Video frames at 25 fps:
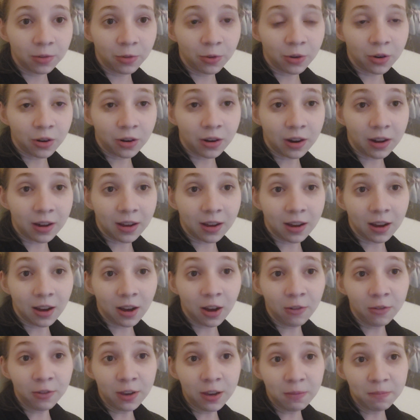for a
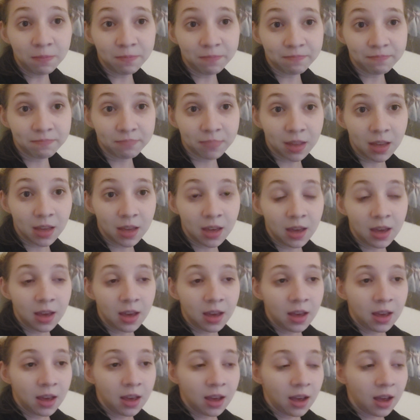coffee.
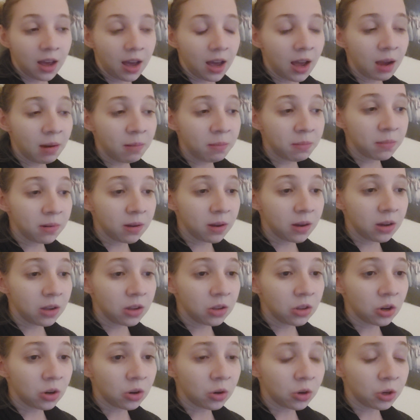I'm
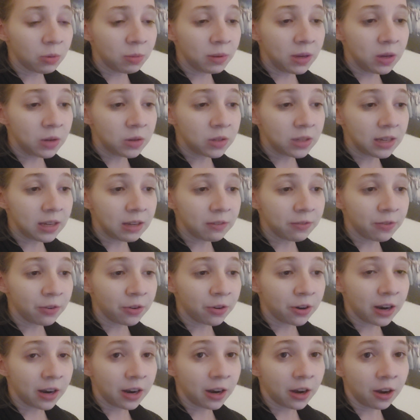not going to be using it
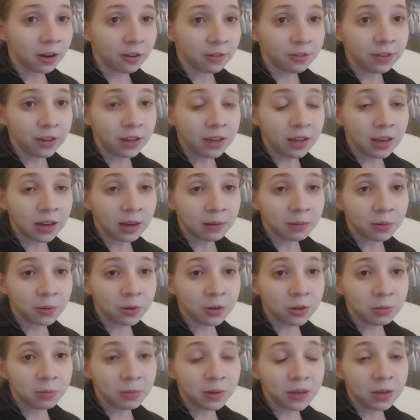for a coffee. I'm
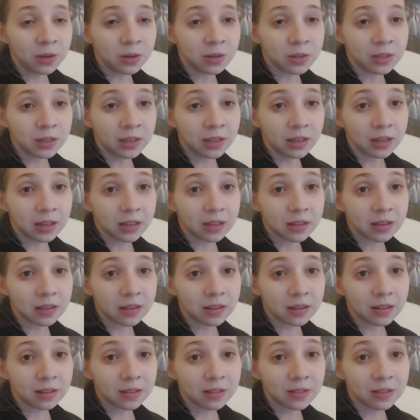going to be using it
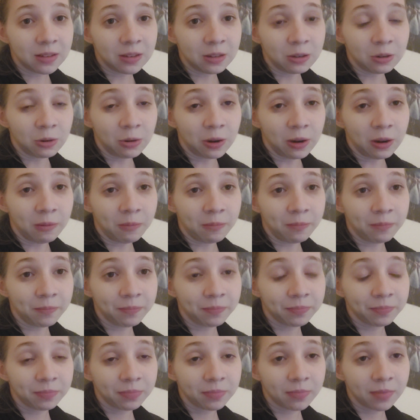to
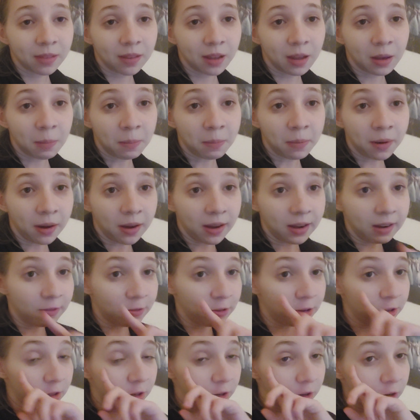buy
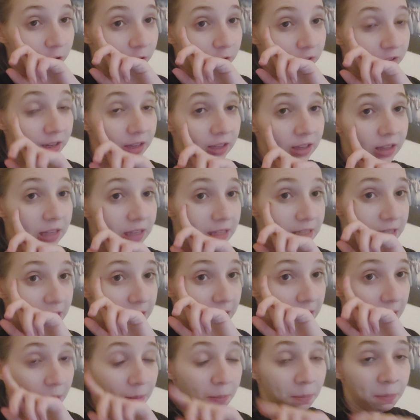Renaud
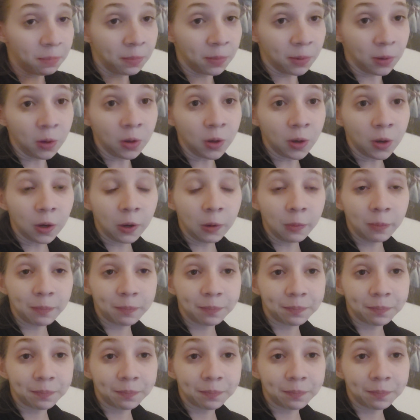Contini's book,